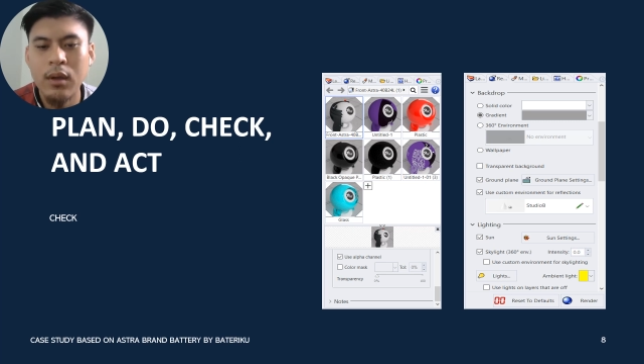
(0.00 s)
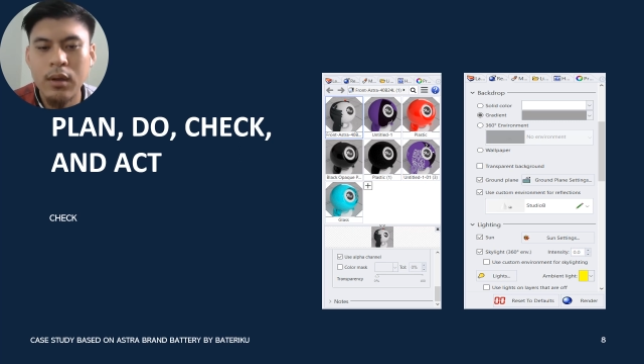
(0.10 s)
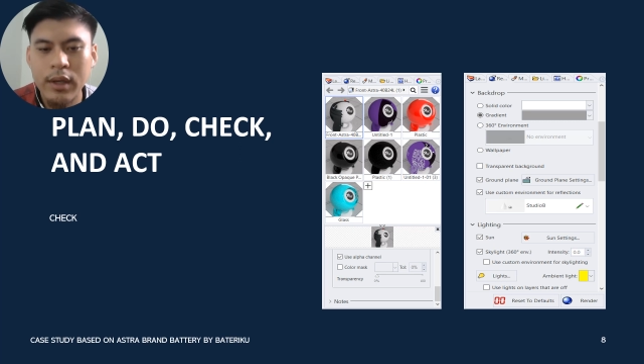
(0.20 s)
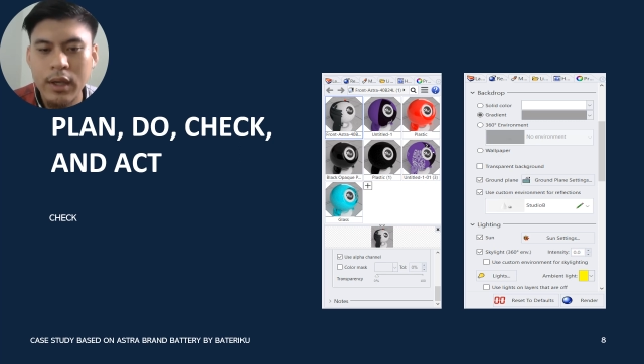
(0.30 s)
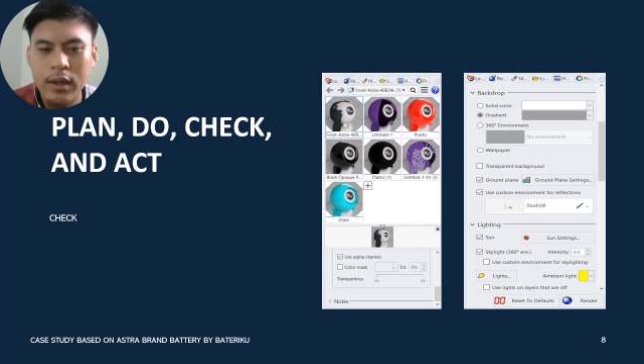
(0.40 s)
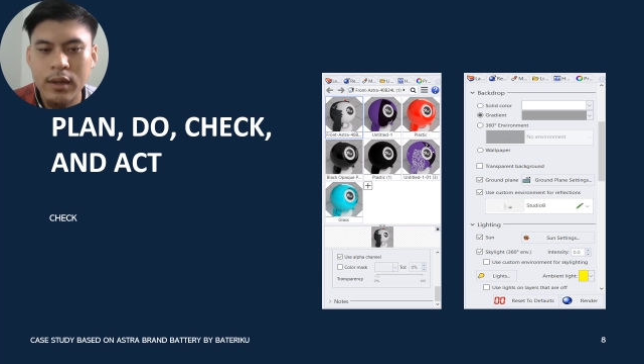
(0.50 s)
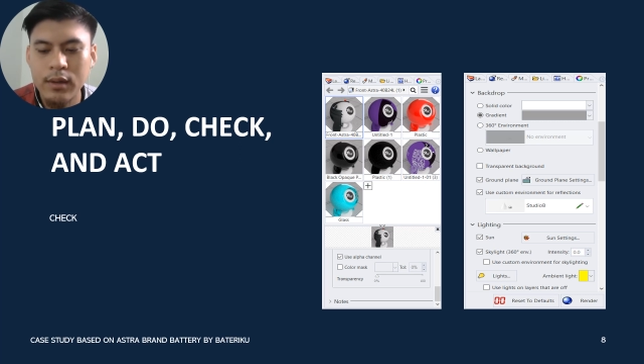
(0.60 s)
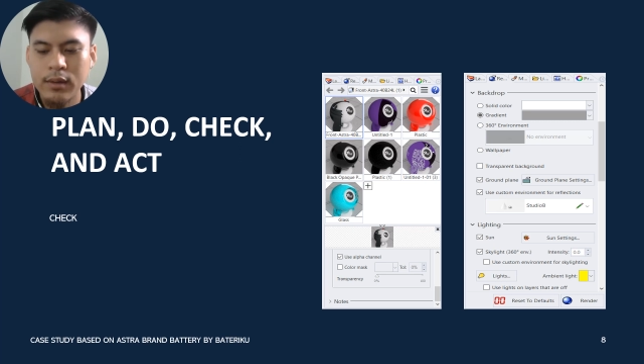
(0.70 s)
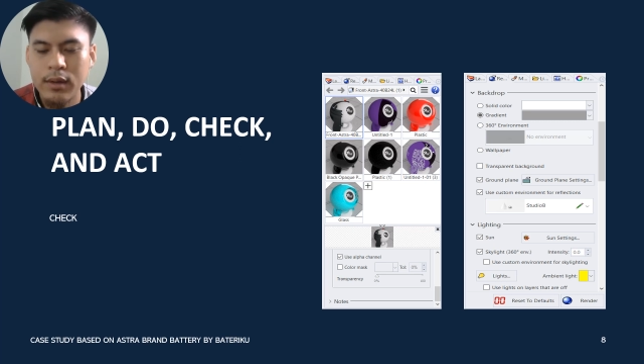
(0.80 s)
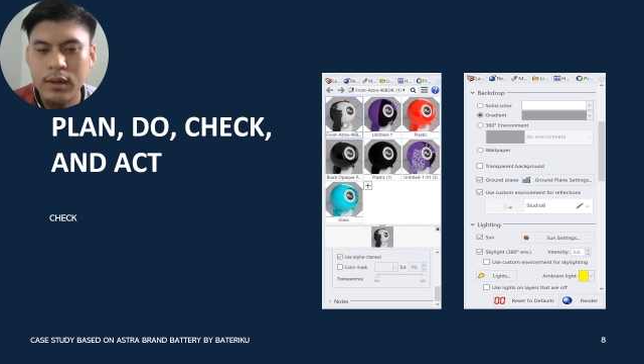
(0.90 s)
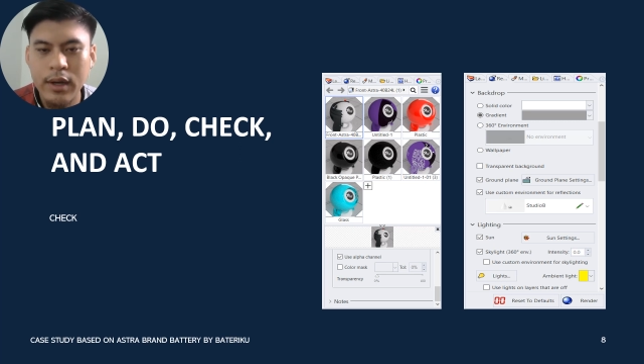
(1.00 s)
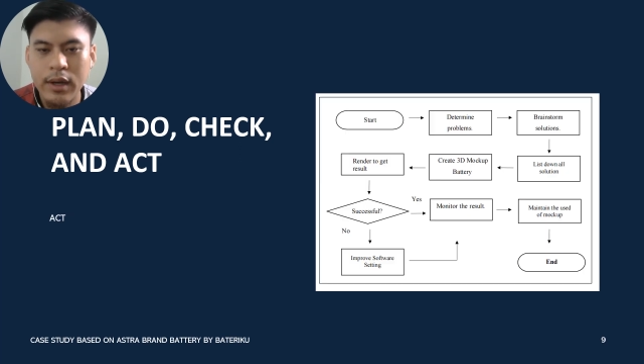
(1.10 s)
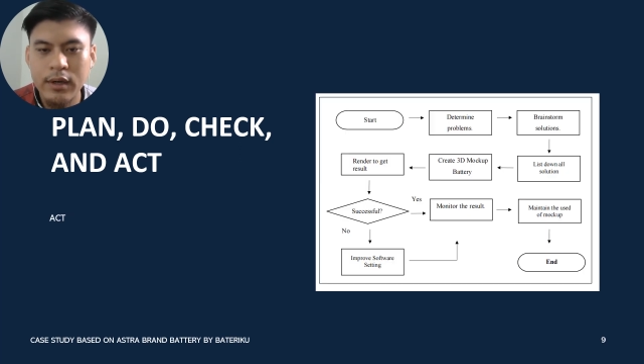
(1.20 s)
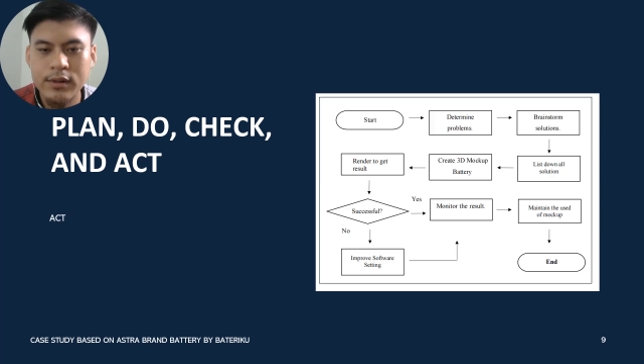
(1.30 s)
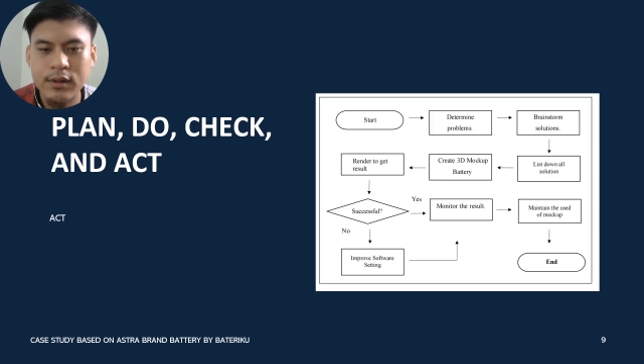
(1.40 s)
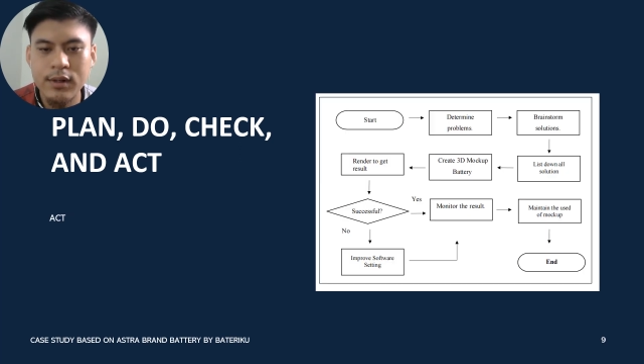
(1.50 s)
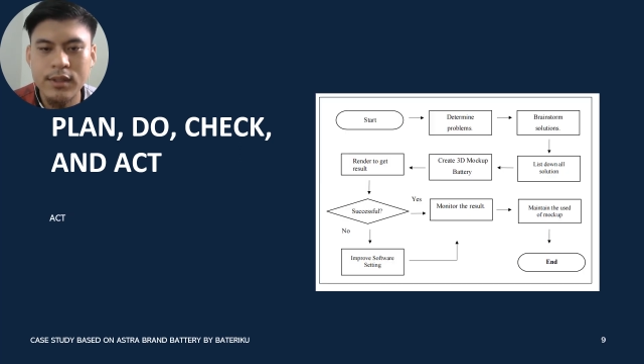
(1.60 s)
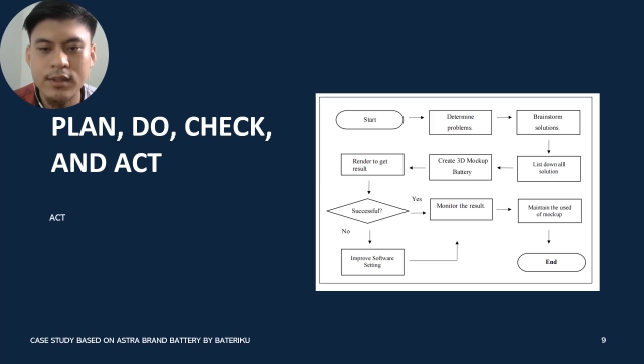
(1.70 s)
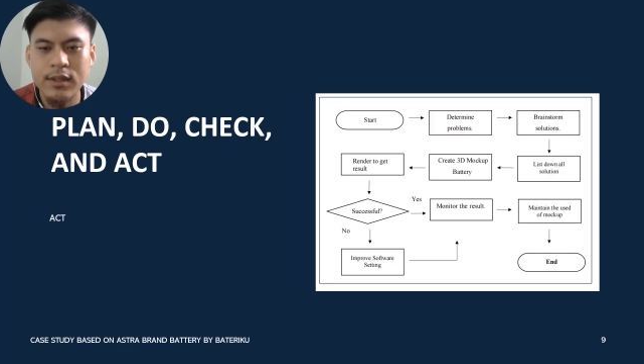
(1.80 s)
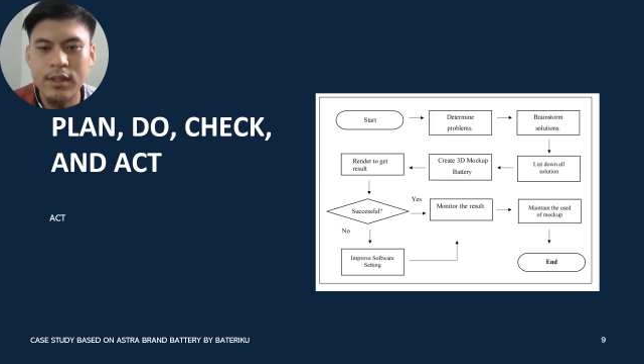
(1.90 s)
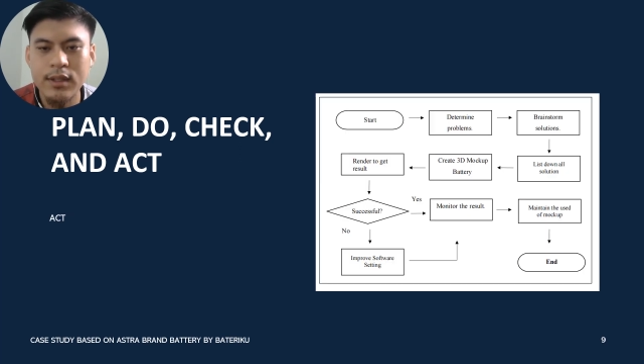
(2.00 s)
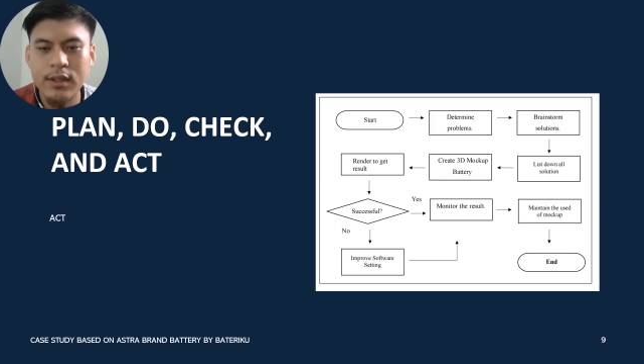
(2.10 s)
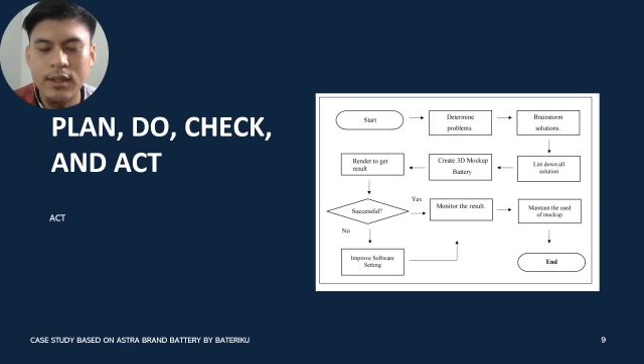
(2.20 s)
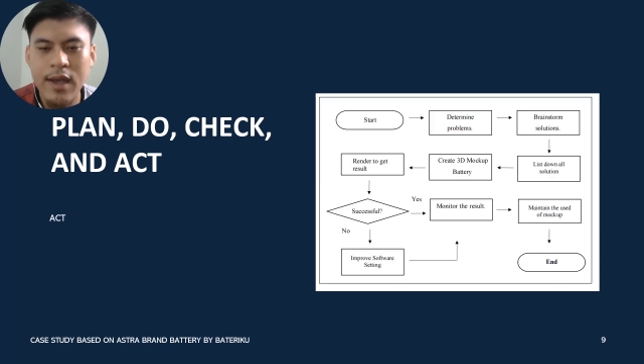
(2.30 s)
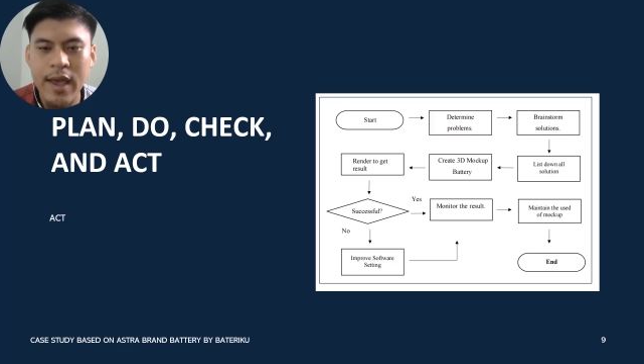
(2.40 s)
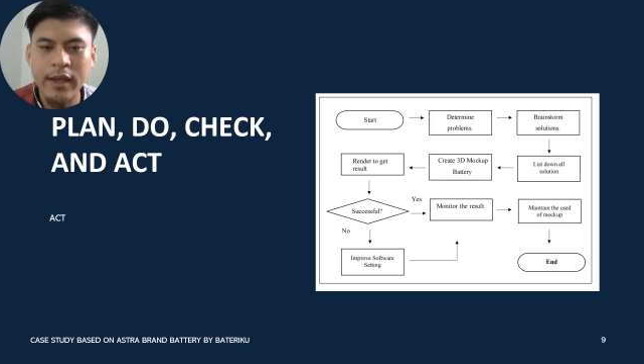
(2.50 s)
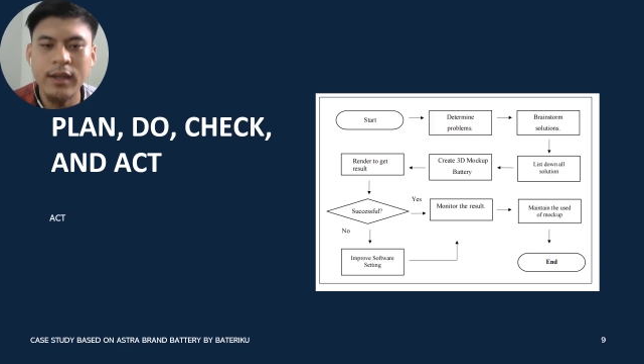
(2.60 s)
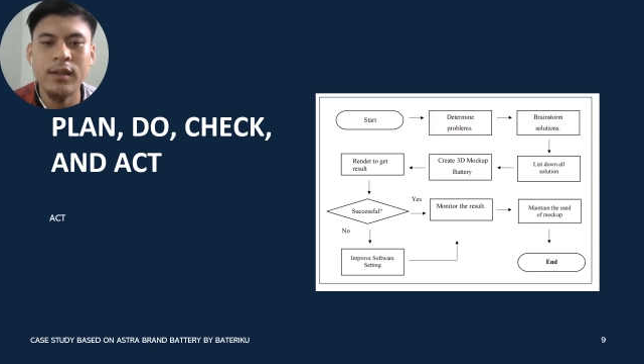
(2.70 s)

Okay, next is the egg.